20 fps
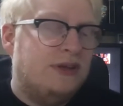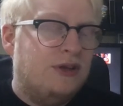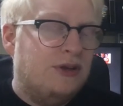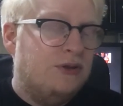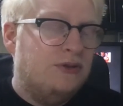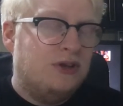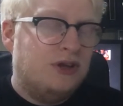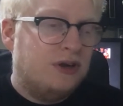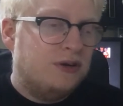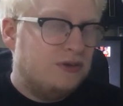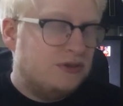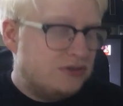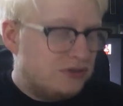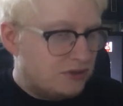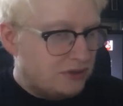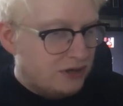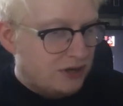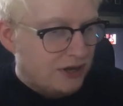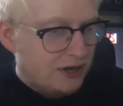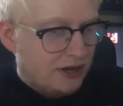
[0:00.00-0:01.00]
Who knows?
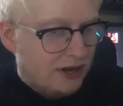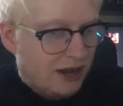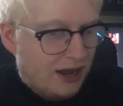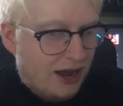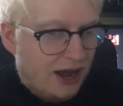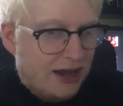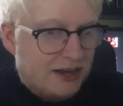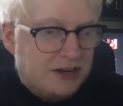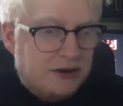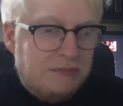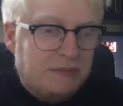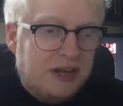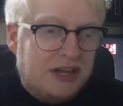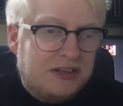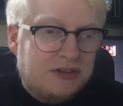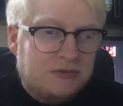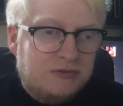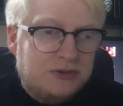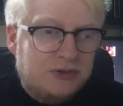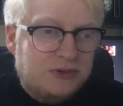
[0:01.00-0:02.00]
I don't
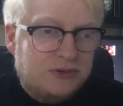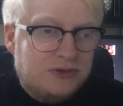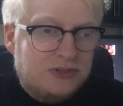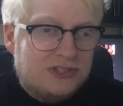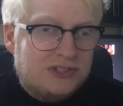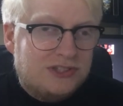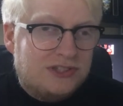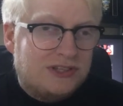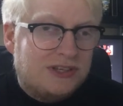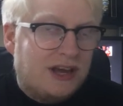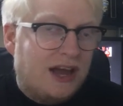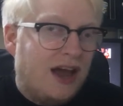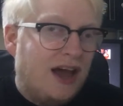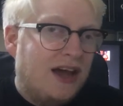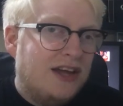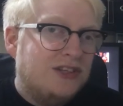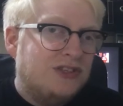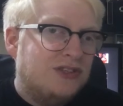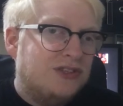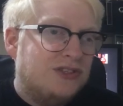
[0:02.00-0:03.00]
make the rules.
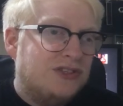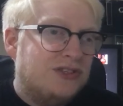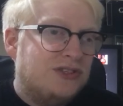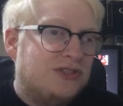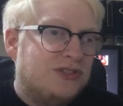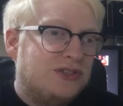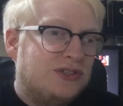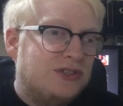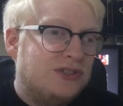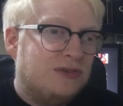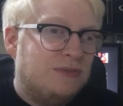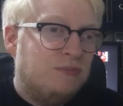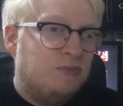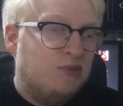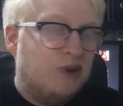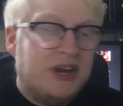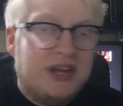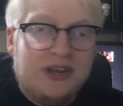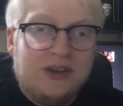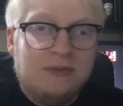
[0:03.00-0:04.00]
I just
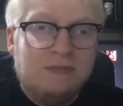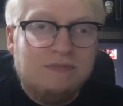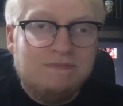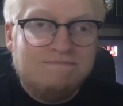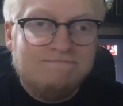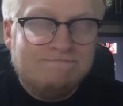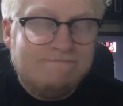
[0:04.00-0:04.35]
break them.